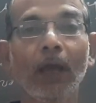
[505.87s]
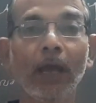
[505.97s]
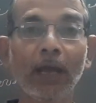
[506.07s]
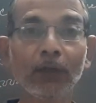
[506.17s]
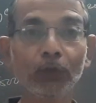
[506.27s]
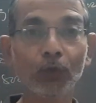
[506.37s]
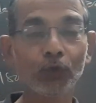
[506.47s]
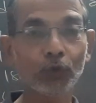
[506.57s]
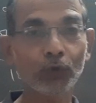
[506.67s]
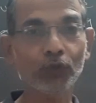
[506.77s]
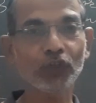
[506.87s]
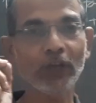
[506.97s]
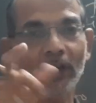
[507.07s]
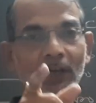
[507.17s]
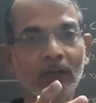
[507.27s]
and you should
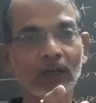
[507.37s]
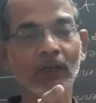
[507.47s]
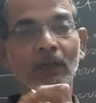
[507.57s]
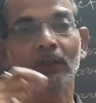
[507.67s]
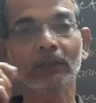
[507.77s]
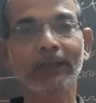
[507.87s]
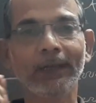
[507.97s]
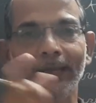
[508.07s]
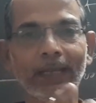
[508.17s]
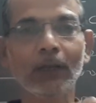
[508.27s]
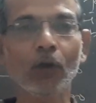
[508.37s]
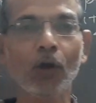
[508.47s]
share the link